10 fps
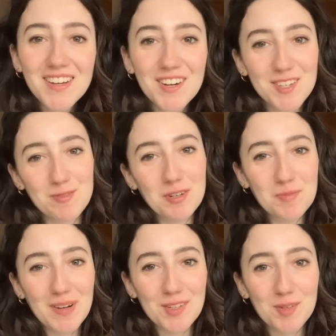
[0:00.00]
guys, welcome
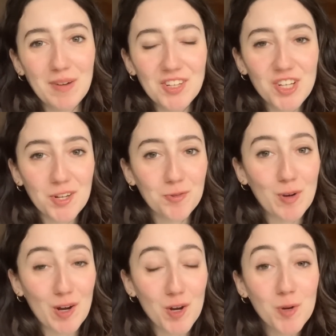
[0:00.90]
back to my channel.
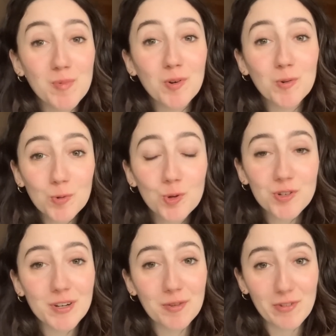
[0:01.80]
I hope you're all
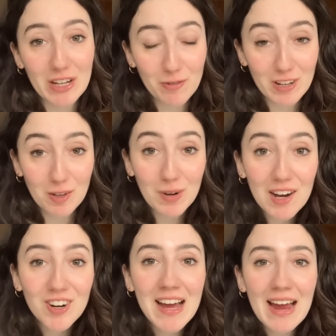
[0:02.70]
doing really, really
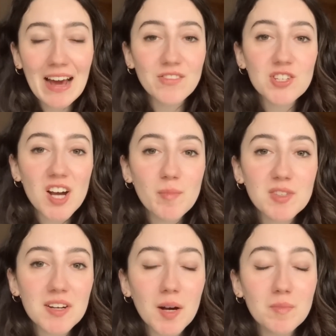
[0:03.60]
well. And the time
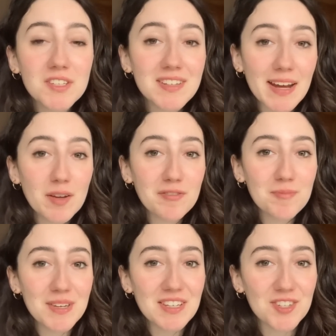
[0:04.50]
has come today for
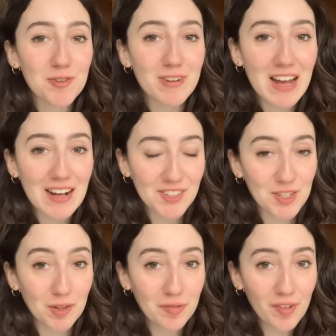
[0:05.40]
me to react
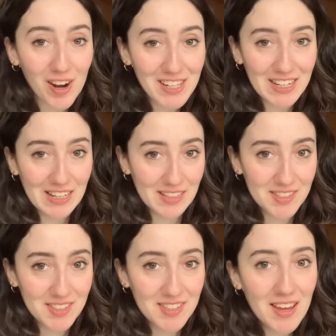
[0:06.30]
to the
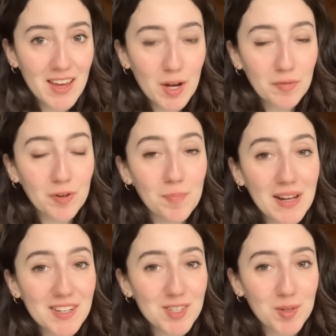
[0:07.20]
finalists for
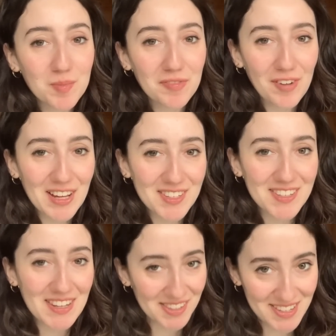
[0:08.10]
Benidorm Fest
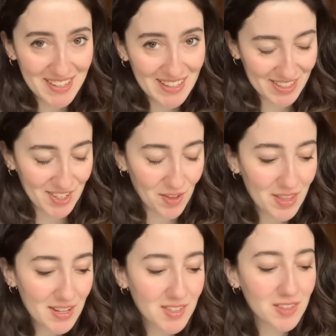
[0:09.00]
this year. So
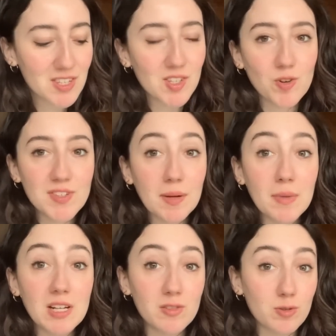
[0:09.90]
these are the songs that
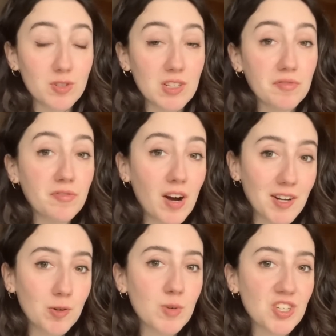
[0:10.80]
made it through to the
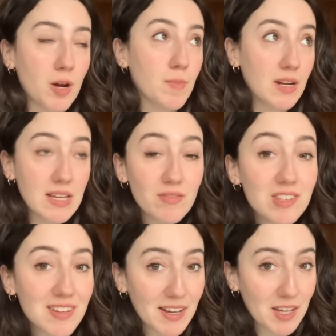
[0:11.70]
final, which I believe is
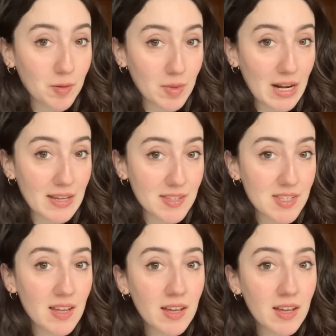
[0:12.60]
taking place